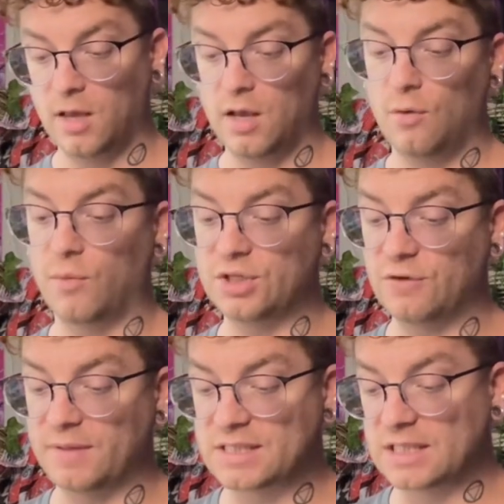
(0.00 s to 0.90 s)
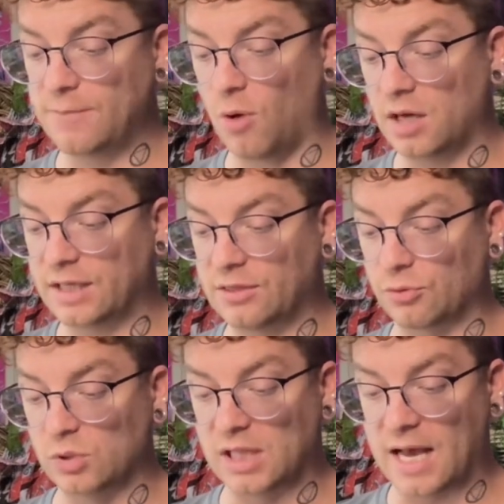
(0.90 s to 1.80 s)
When you've been sleepwalking
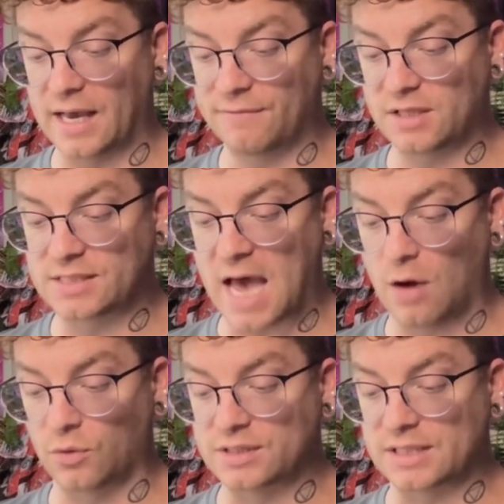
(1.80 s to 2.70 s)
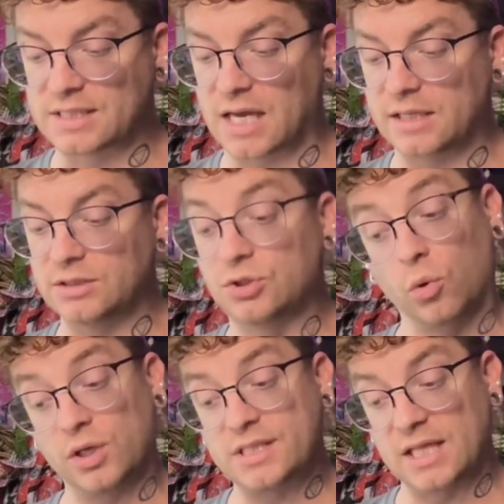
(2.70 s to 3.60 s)
through life, the Tower is a sudden
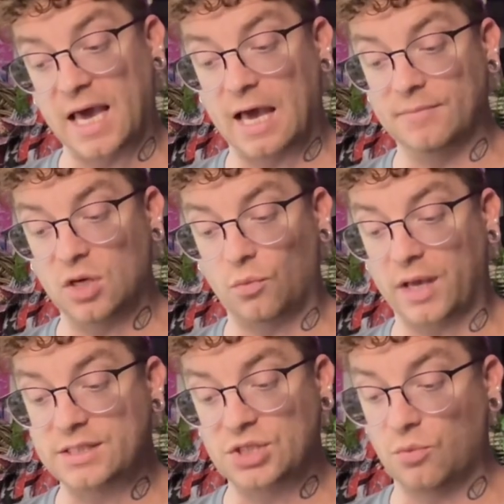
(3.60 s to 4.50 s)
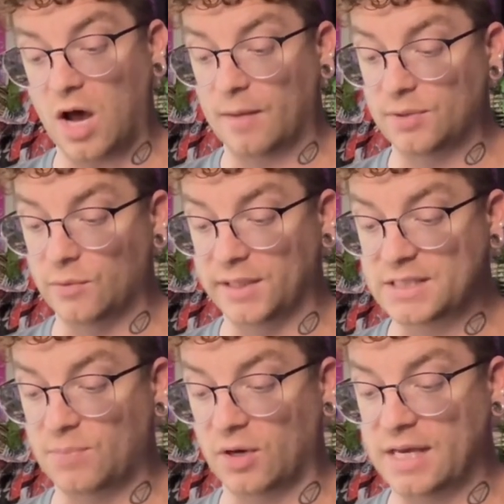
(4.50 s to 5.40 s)
door slam that wakes you up. You will
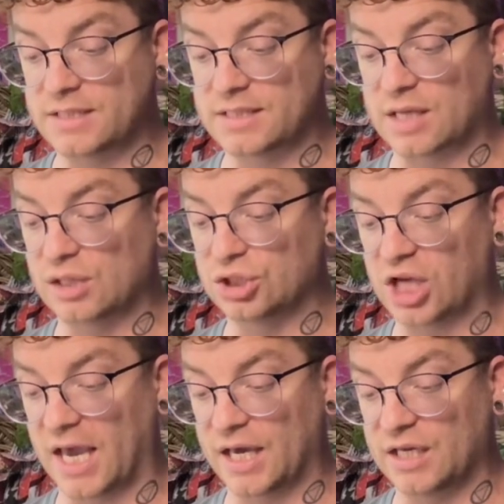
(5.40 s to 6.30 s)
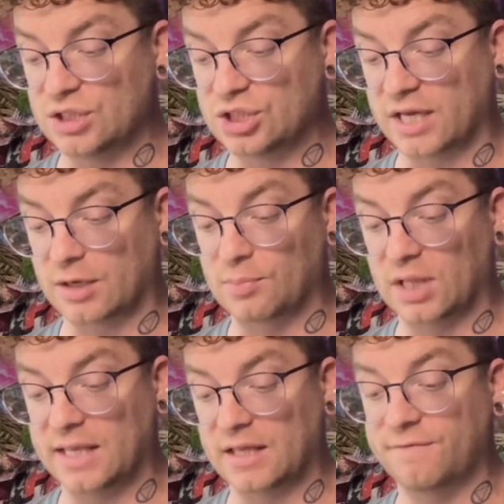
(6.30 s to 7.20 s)
experience a sudden change that
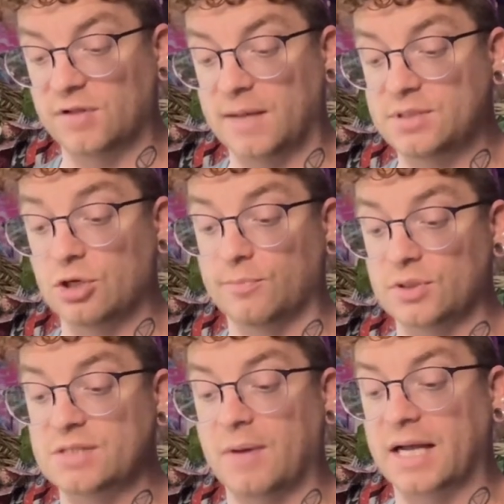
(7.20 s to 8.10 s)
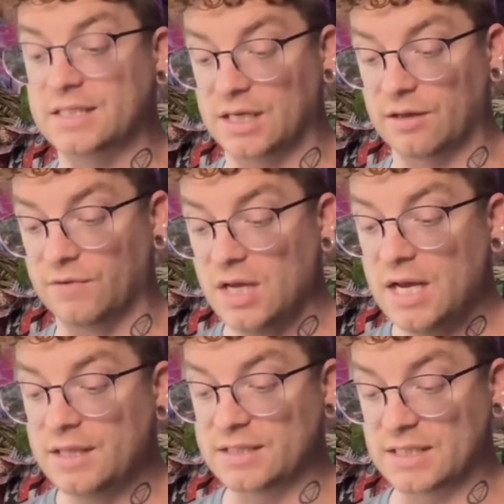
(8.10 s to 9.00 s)
completely flips your perspective.
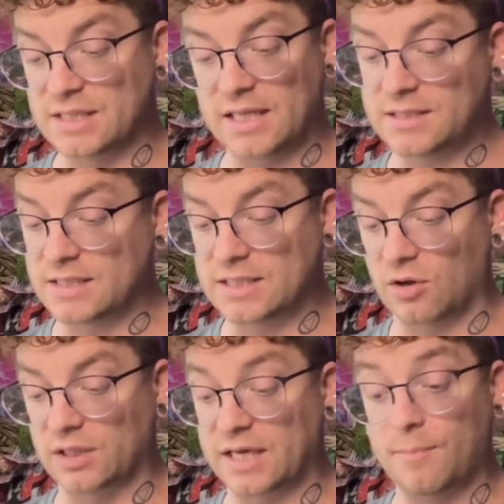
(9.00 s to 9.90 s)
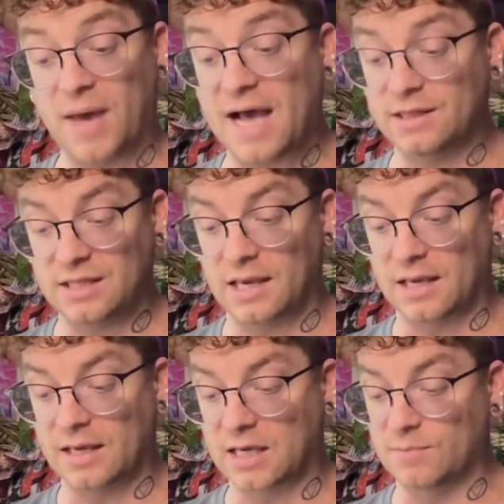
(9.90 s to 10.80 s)
This isn't necessarily a bad
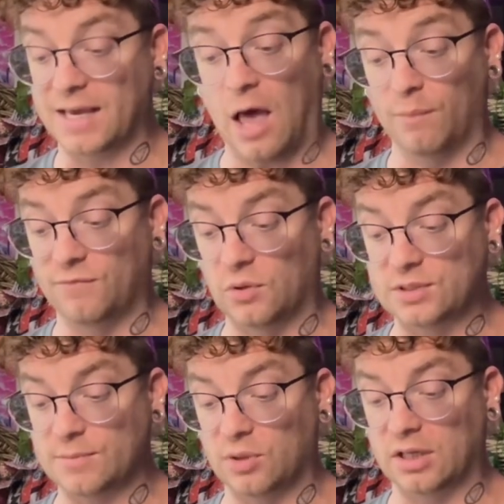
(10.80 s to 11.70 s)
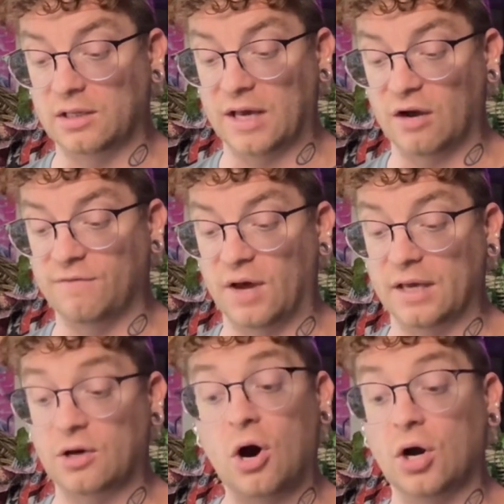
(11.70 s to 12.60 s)
thing. It can be helpful to pull a
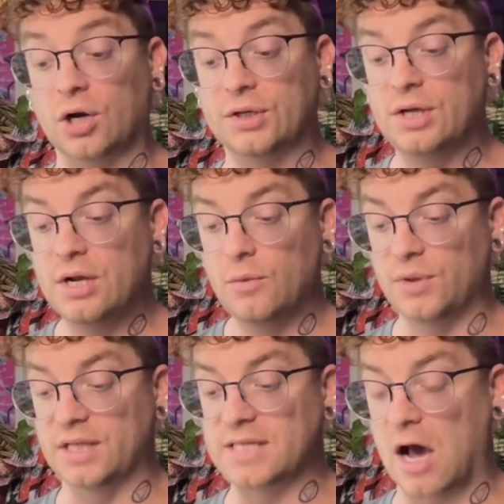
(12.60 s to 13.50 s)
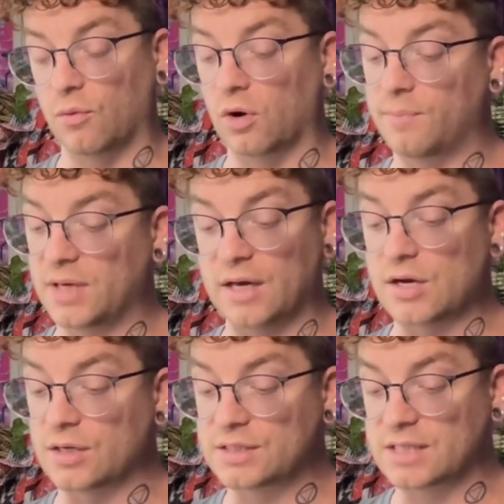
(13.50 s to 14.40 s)
clarifying card when the Tower
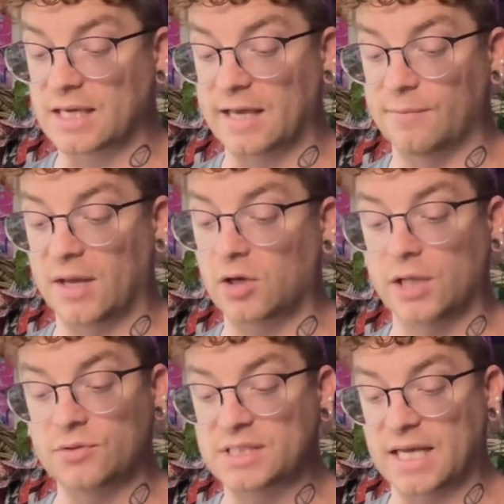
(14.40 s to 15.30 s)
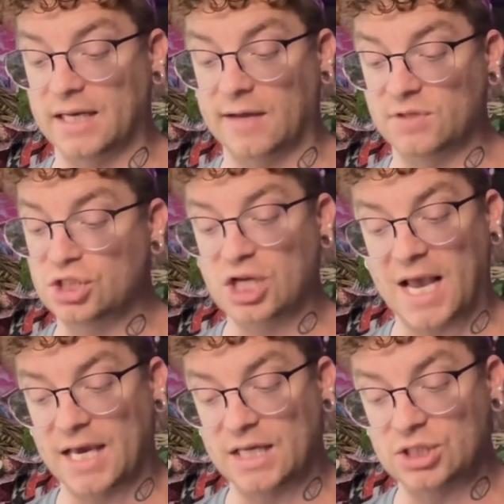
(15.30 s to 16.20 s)
appears to gain a better understanding of this
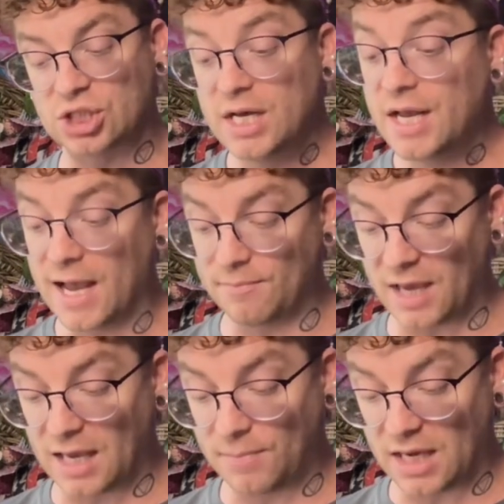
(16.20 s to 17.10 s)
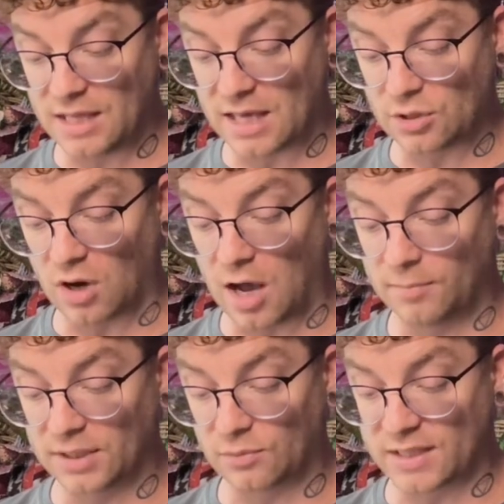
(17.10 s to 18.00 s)
change. It may be that your
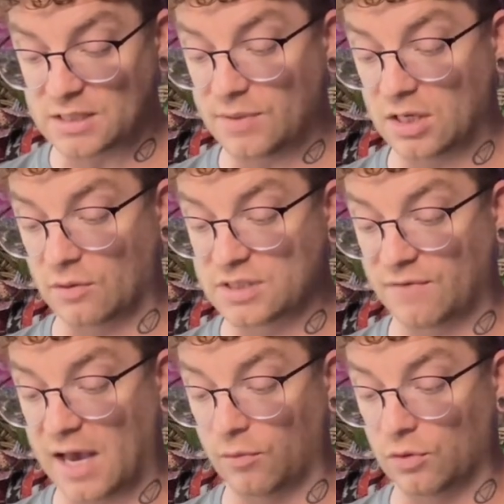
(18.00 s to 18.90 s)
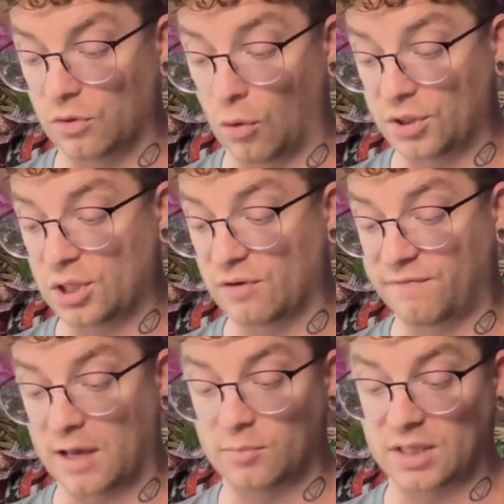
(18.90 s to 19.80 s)
omelet recipe goes viral or that your
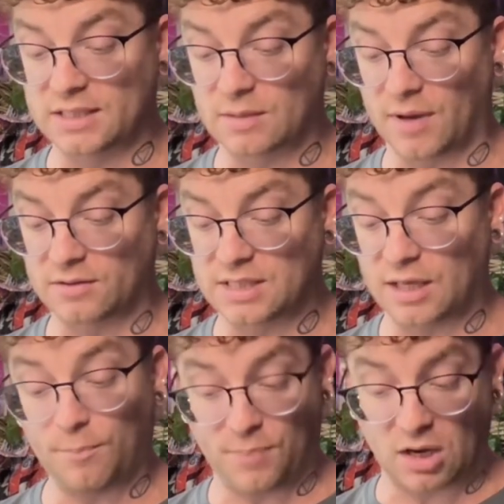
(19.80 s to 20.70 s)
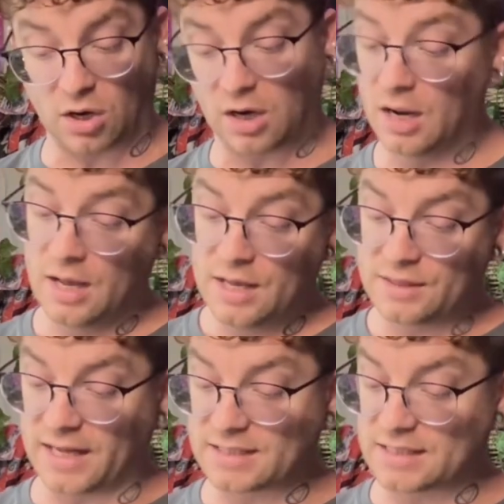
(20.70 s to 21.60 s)
family is about to get bigger.
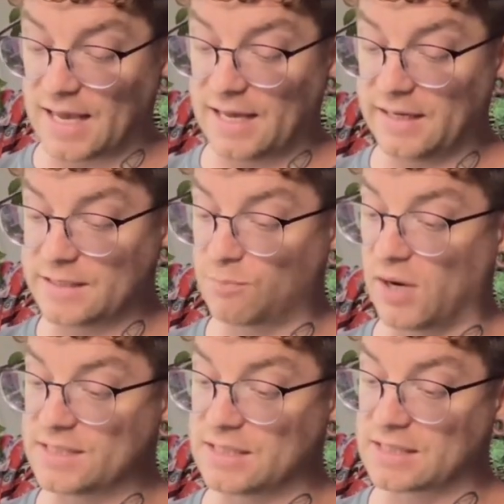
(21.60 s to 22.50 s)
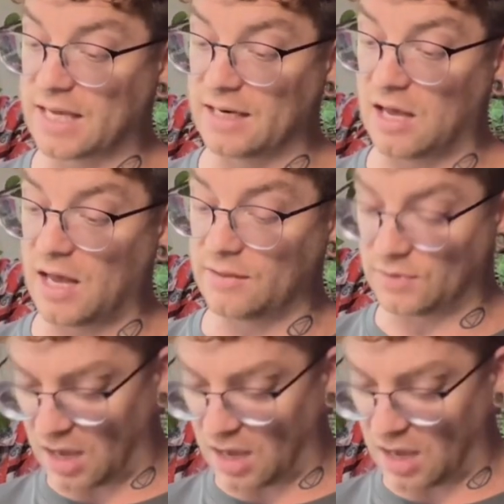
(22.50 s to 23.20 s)
That said, its presence connotes